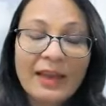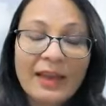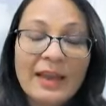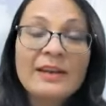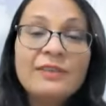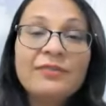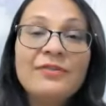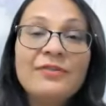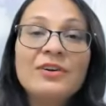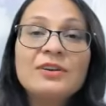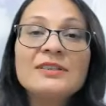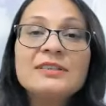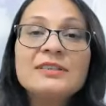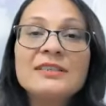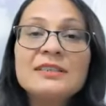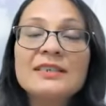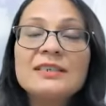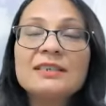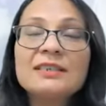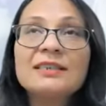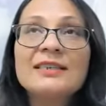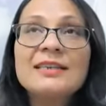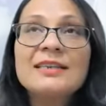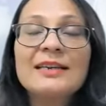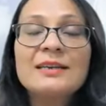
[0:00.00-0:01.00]
And if you're
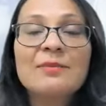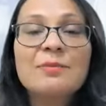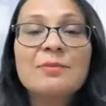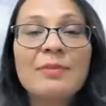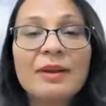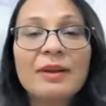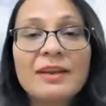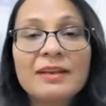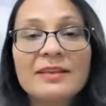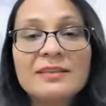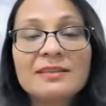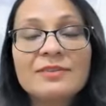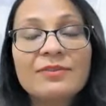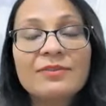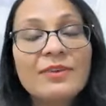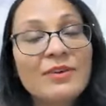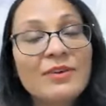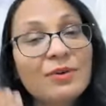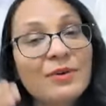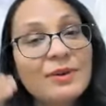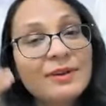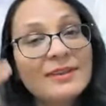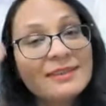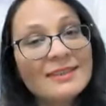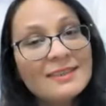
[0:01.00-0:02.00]
seated at a place where
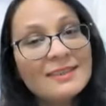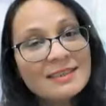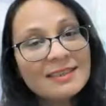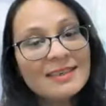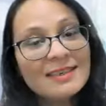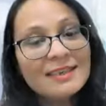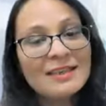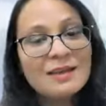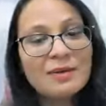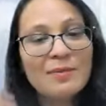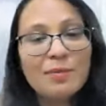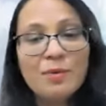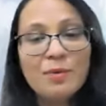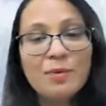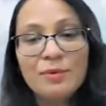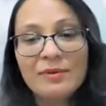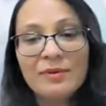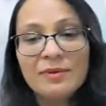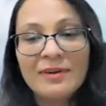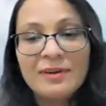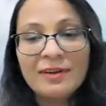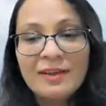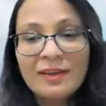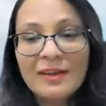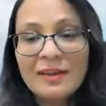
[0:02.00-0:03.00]
you can see the
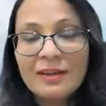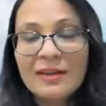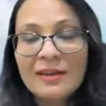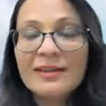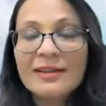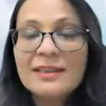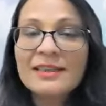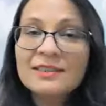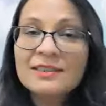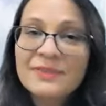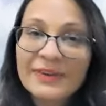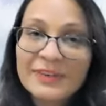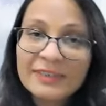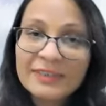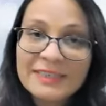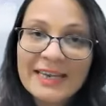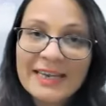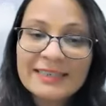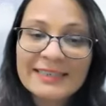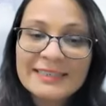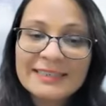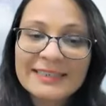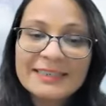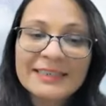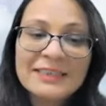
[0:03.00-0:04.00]
moon, that's
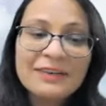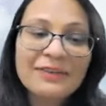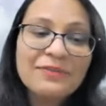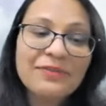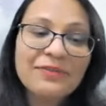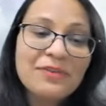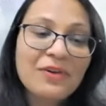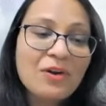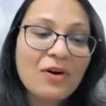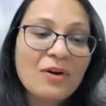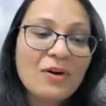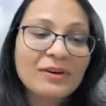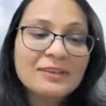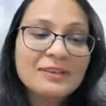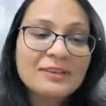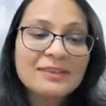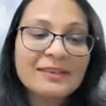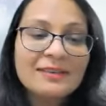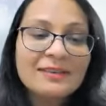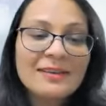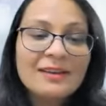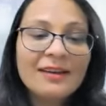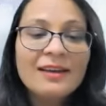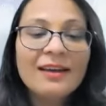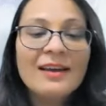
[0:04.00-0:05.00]
fantastic. If not,
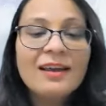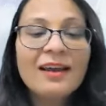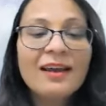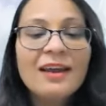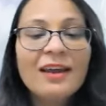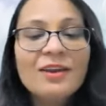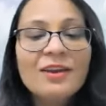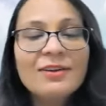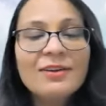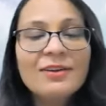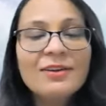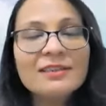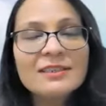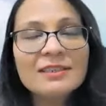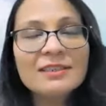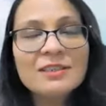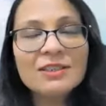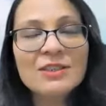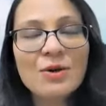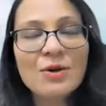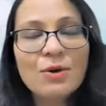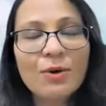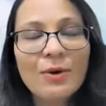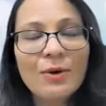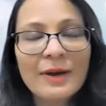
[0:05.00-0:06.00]
you can
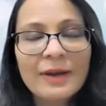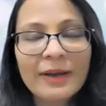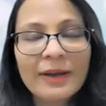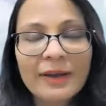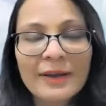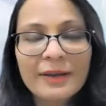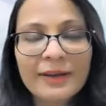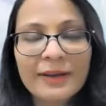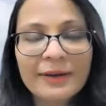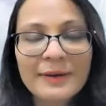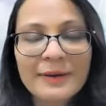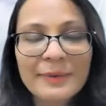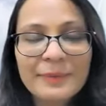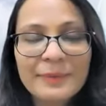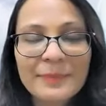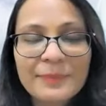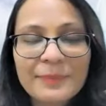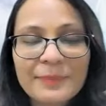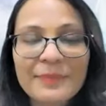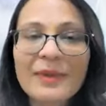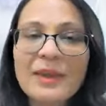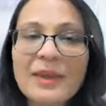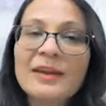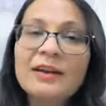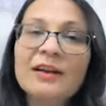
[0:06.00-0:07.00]
just go ahead
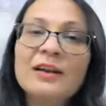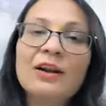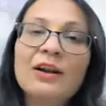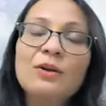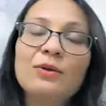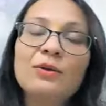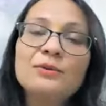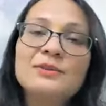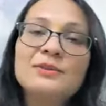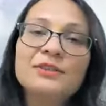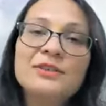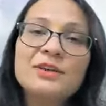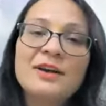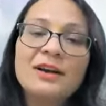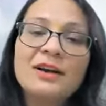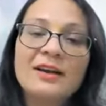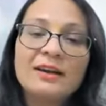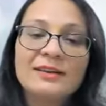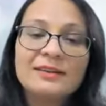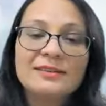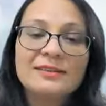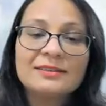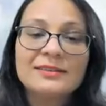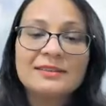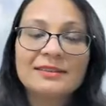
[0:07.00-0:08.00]
and close your
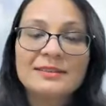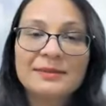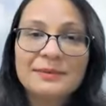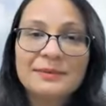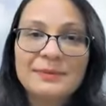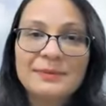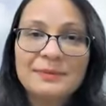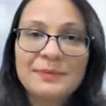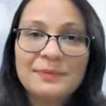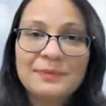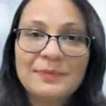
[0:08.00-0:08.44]
eyes.